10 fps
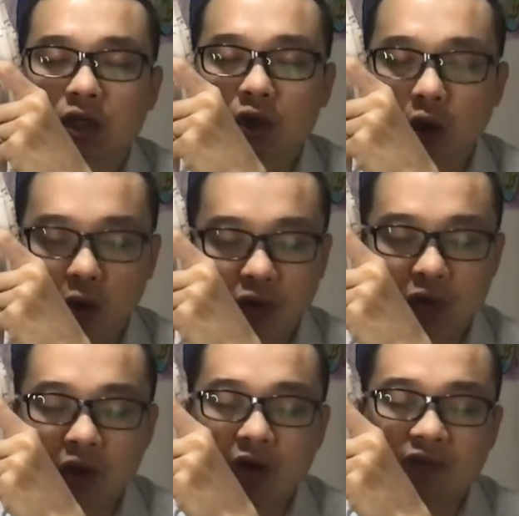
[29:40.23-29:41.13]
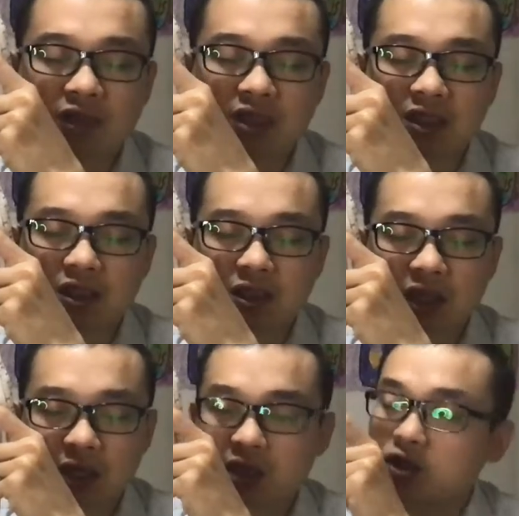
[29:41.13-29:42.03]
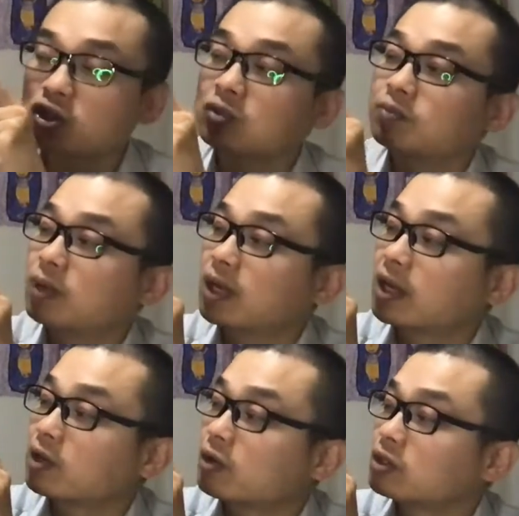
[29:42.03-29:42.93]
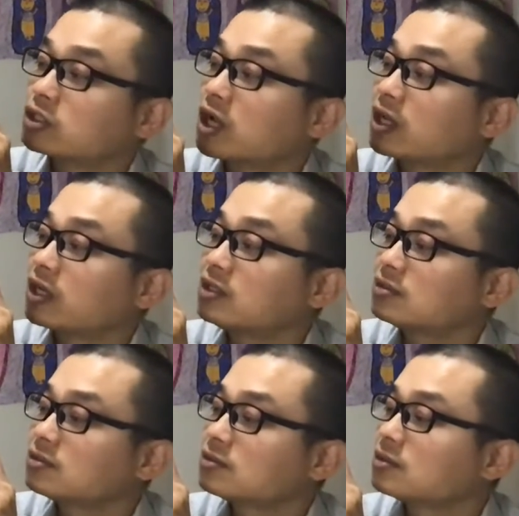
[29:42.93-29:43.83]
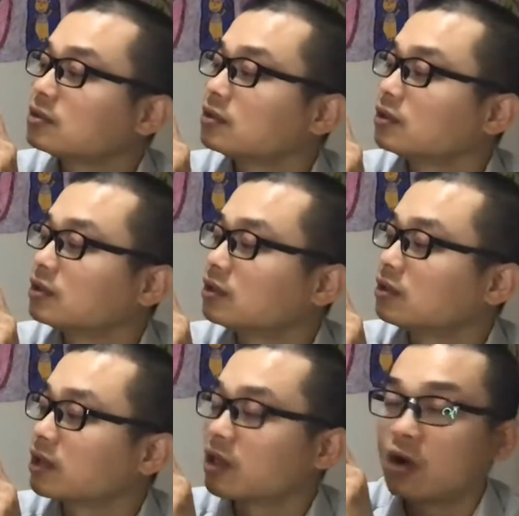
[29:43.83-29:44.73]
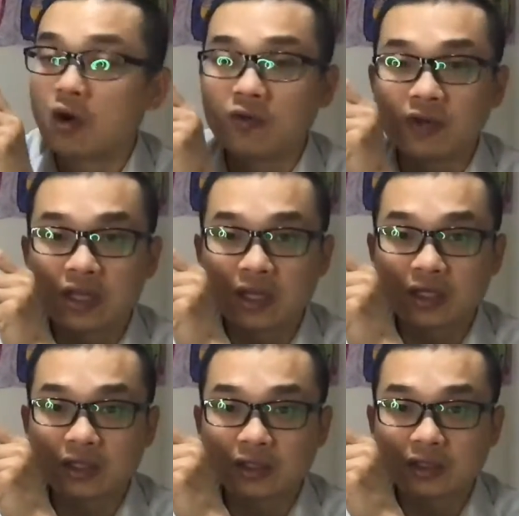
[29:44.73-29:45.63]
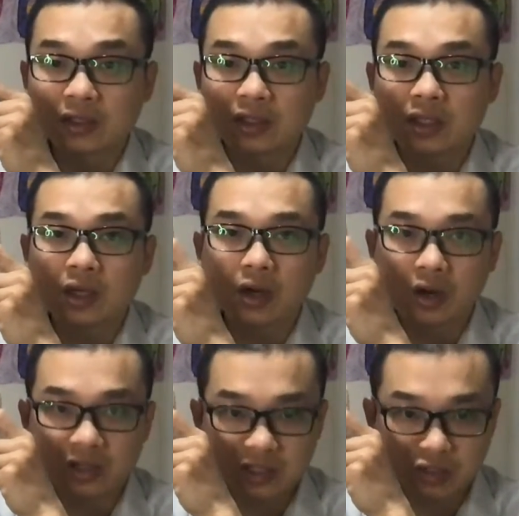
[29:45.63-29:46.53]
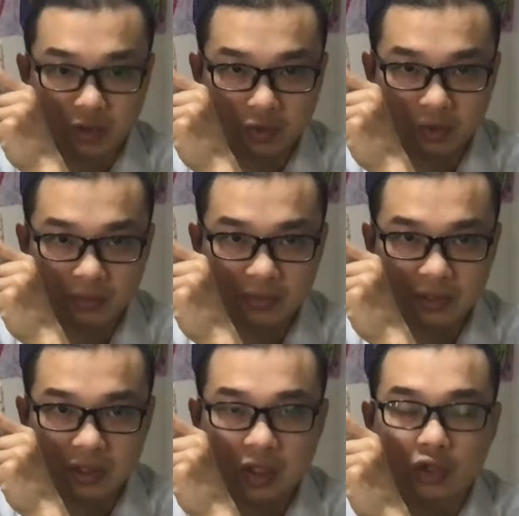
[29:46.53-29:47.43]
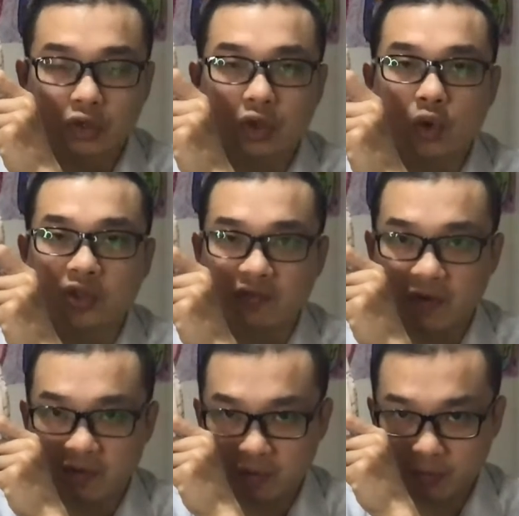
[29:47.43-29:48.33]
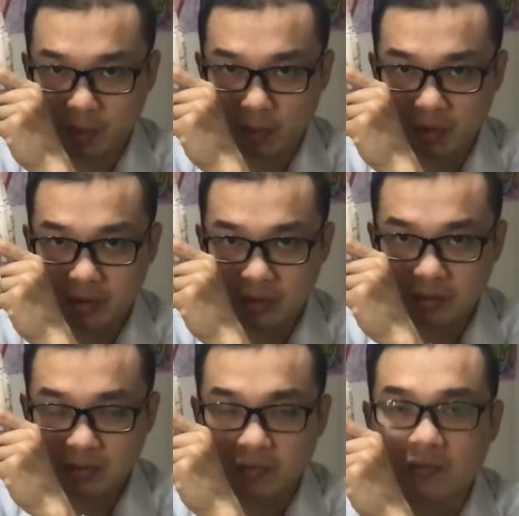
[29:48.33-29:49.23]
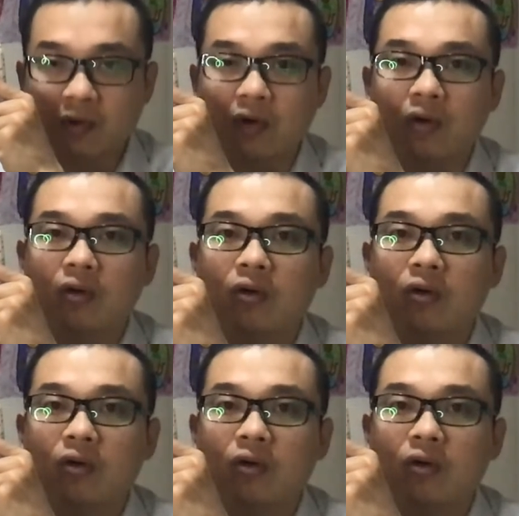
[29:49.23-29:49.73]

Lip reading: code of the English, but I know in Chinese. Okay, over here on the second, those are very good points for